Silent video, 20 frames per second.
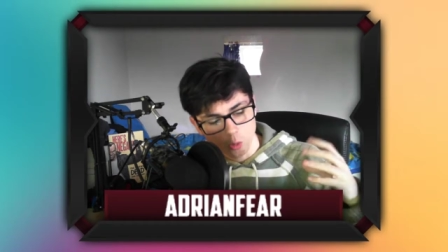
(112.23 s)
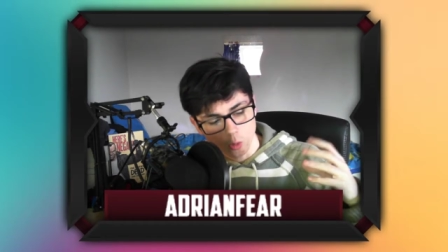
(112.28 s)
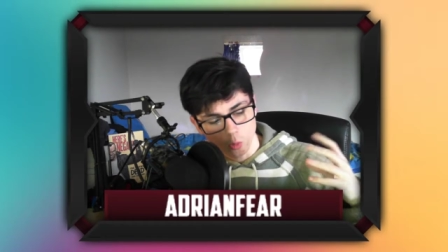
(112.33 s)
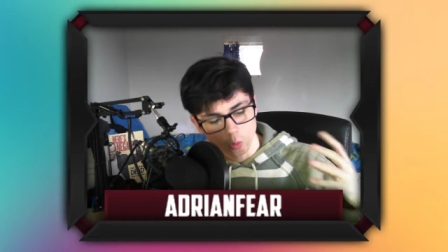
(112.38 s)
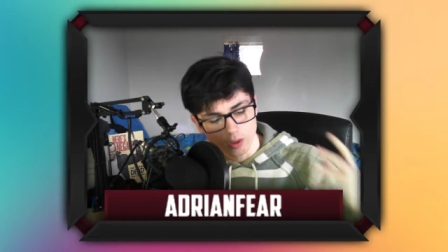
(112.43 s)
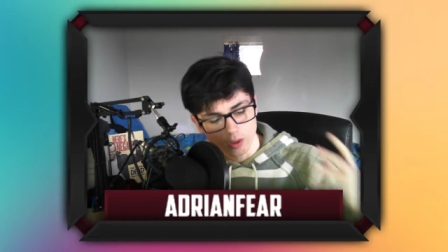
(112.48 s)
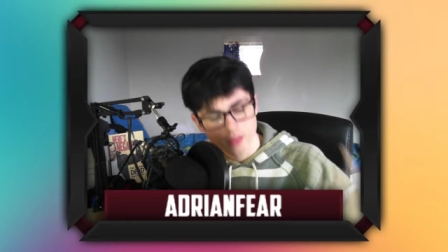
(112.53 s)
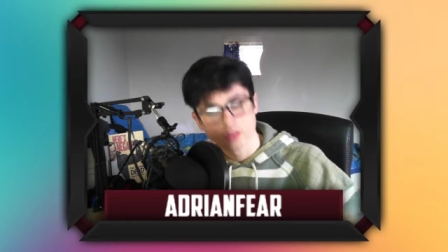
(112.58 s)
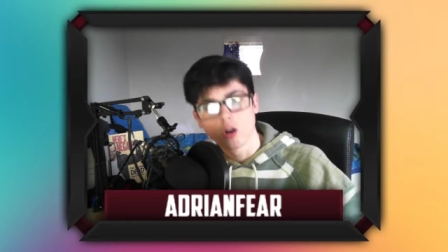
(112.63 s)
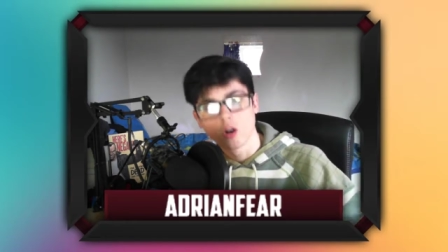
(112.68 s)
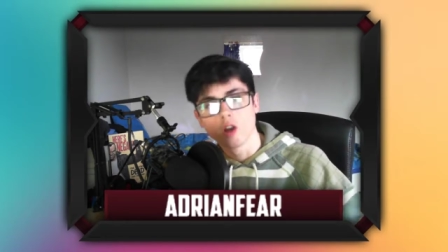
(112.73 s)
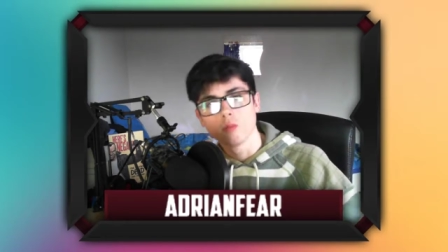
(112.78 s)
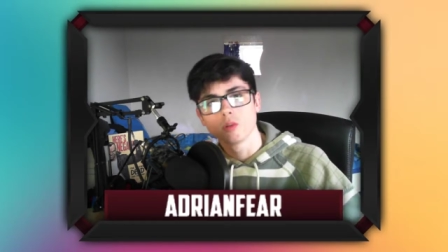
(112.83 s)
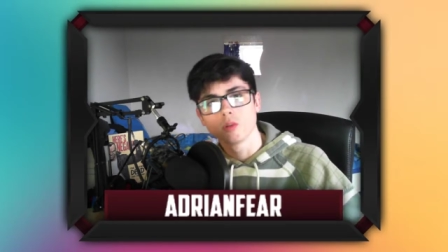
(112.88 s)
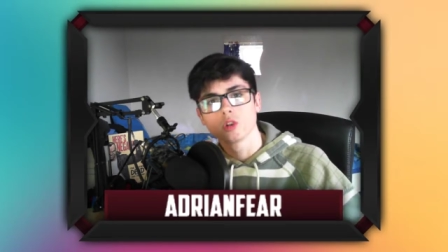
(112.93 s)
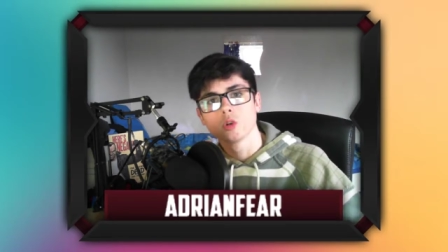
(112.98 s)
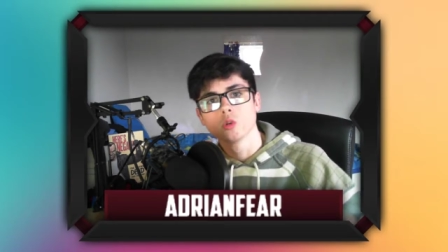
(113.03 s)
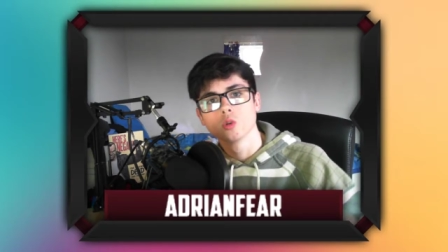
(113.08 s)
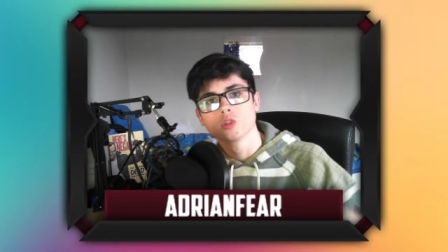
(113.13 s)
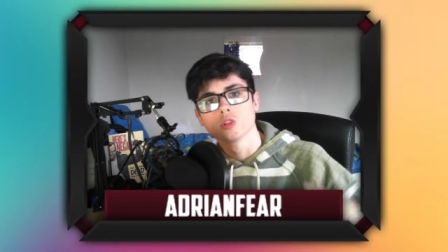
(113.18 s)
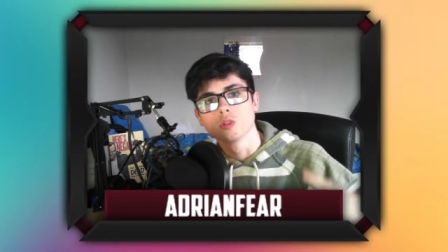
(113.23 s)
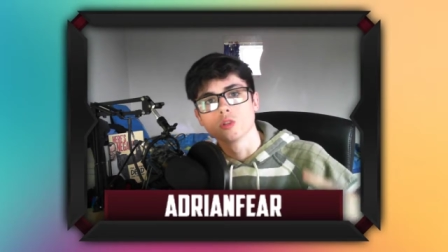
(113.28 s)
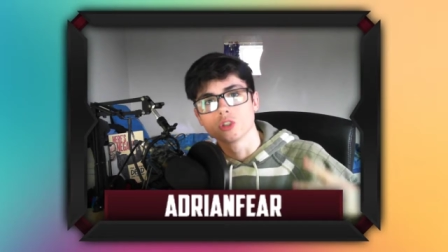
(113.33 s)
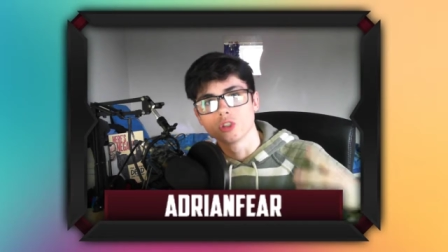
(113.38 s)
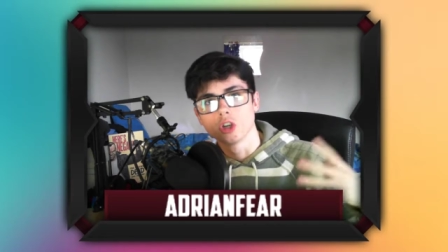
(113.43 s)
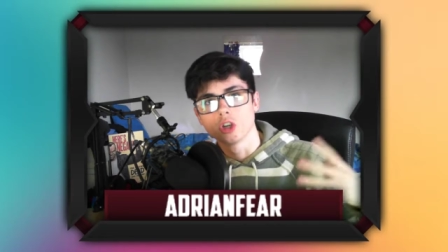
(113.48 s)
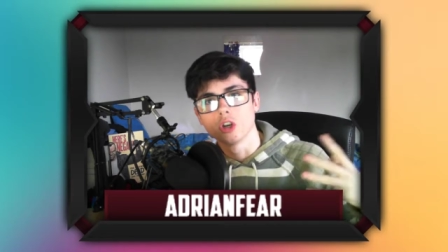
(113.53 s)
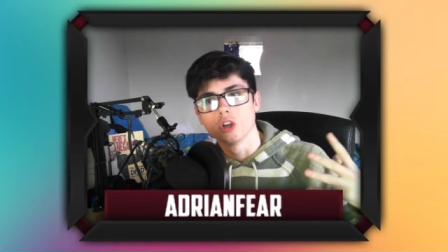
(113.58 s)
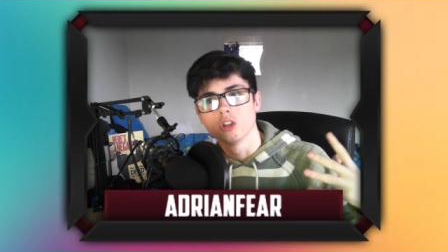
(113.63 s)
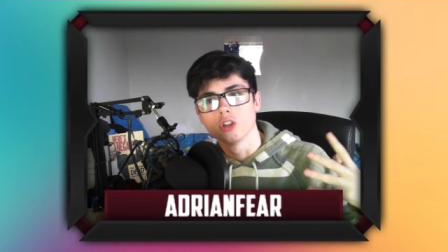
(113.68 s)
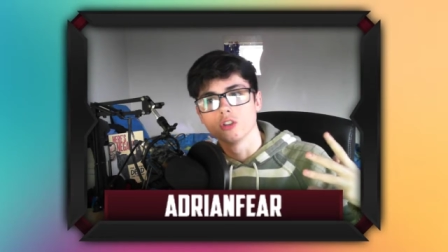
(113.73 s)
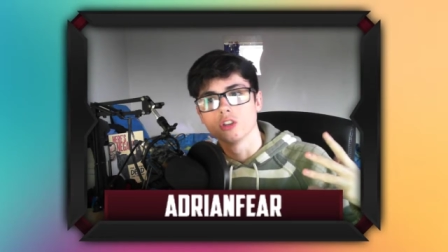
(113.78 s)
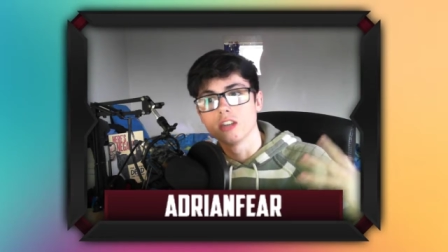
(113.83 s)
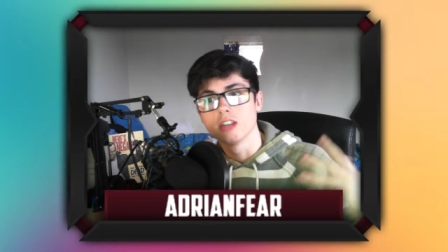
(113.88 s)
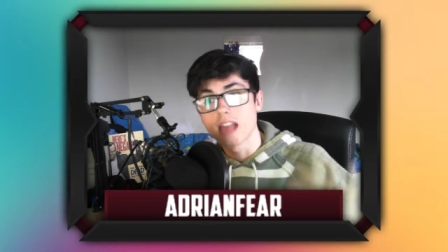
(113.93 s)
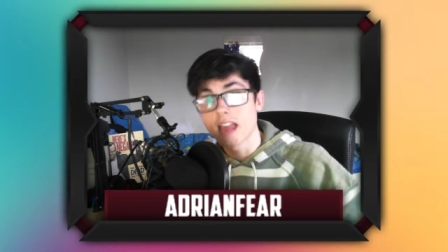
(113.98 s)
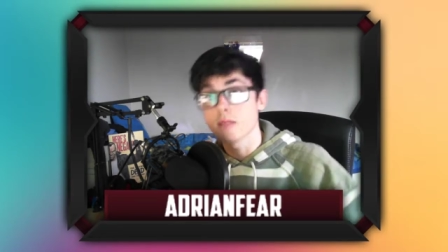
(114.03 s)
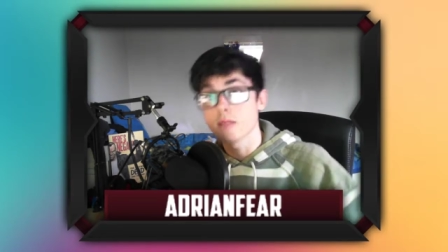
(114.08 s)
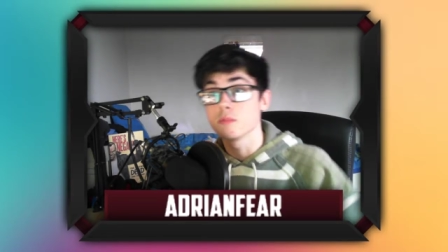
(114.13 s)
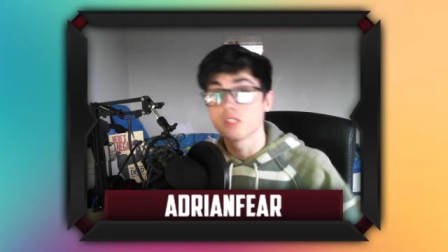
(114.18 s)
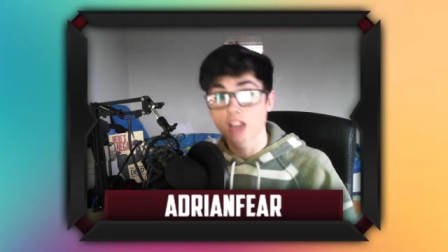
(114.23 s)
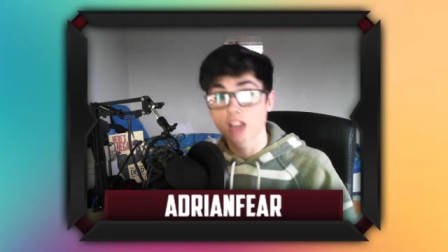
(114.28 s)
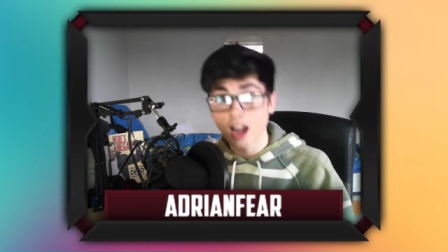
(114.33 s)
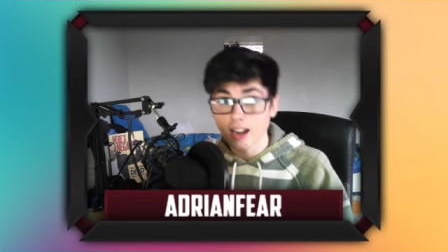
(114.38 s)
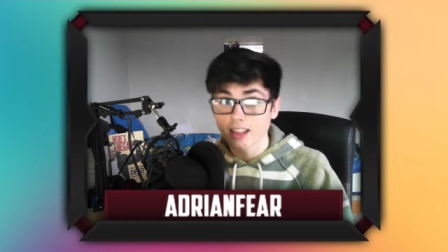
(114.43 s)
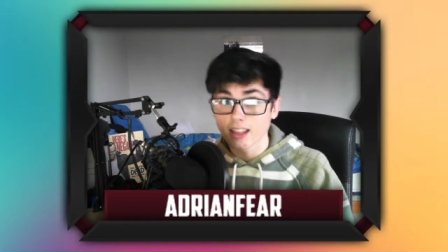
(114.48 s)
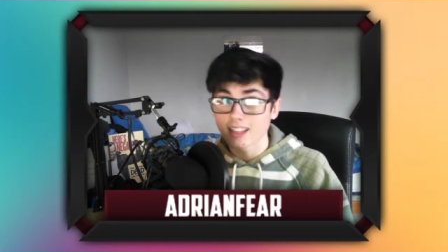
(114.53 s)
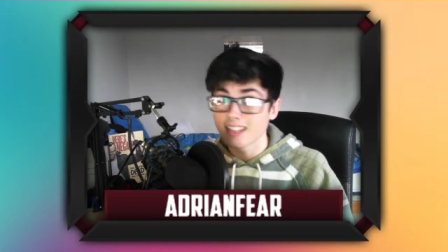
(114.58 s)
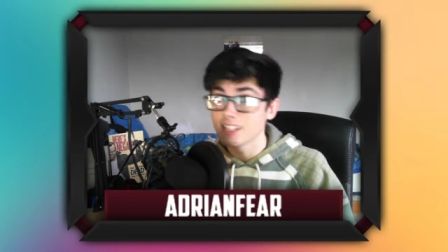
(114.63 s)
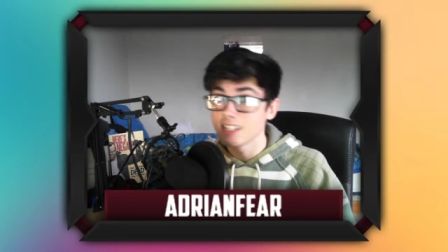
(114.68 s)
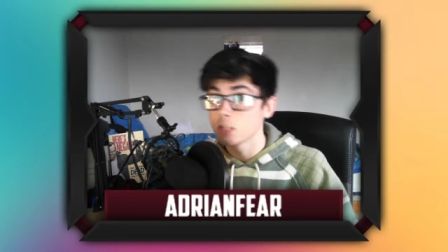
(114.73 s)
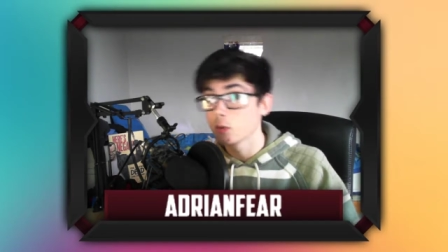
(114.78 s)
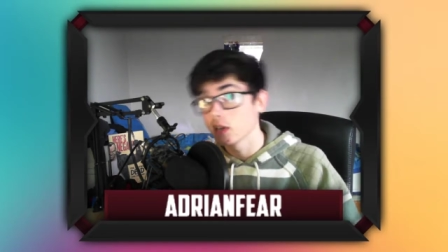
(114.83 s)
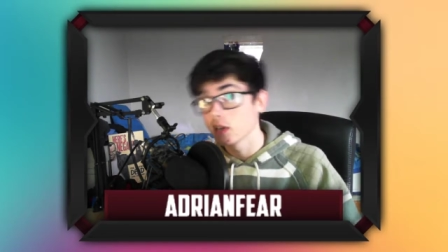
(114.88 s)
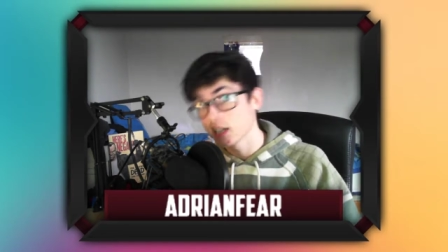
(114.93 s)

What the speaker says: we thought it'd be cool to turn the name Zarnic into